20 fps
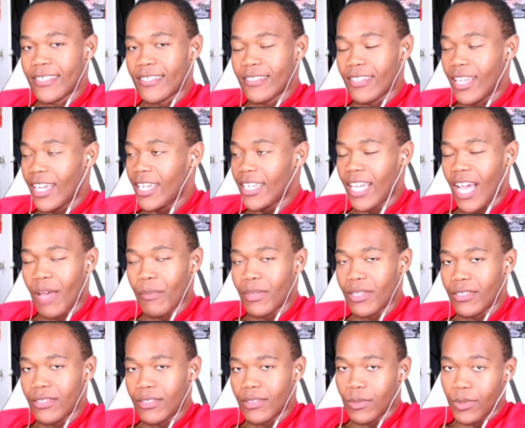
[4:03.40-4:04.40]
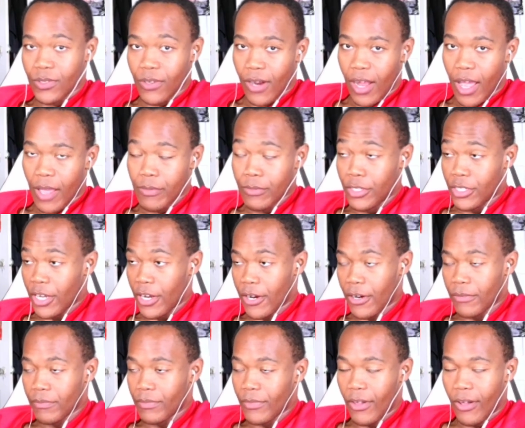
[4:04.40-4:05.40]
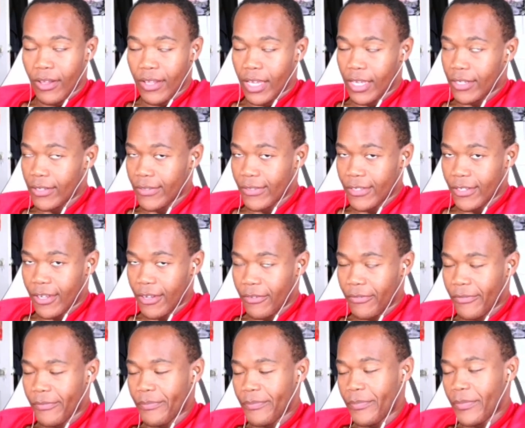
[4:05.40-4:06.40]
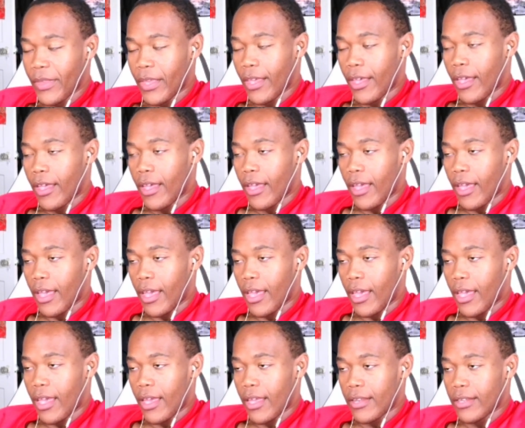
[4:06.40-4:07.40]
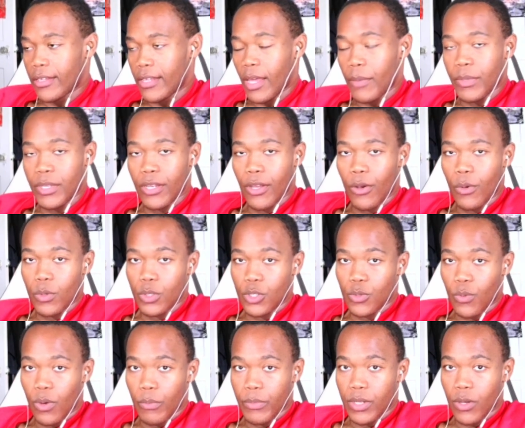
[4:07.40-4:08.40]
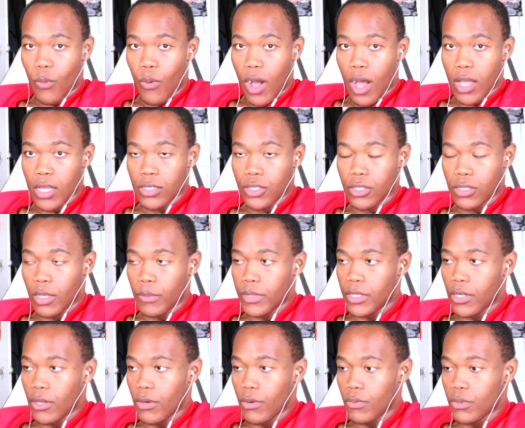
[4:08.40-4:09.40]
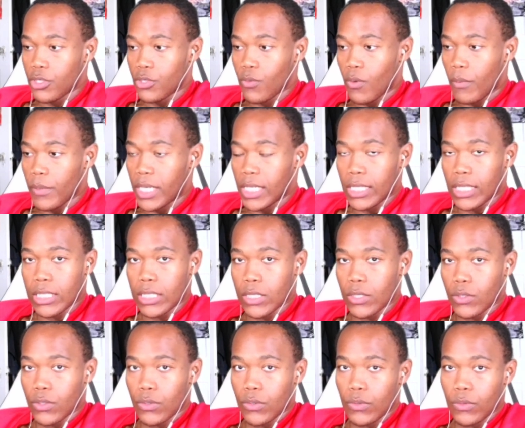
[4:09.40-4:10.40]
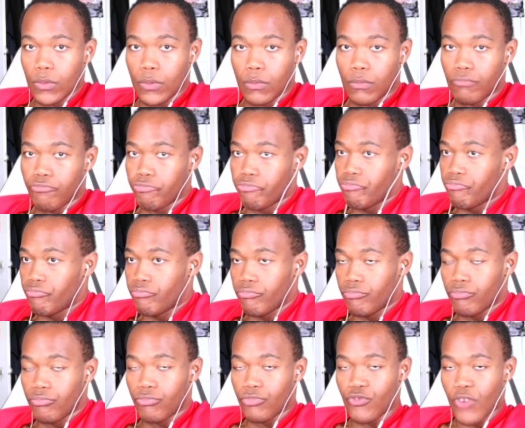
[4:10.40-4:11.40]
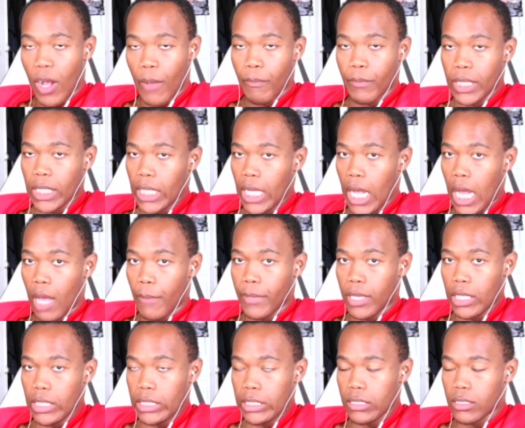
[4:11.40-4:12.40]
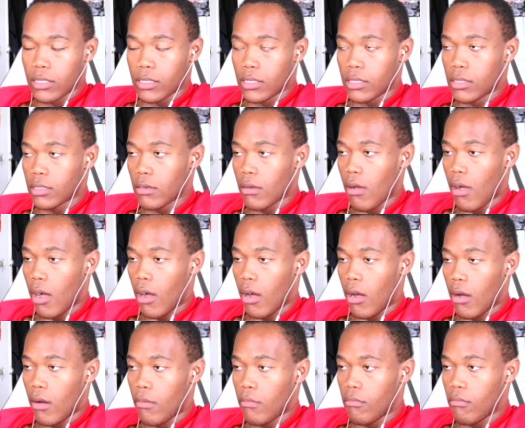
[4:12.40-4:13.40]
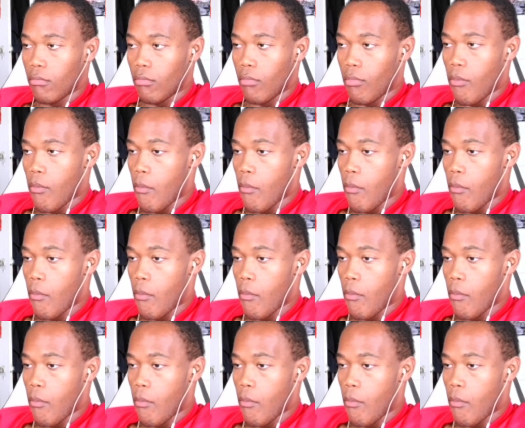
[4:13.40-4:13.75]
like, comment, subscribe, share, all that good stuff. And let me know what you want me to watch. Let me know what you want me to listen to. Drop them in the comments. And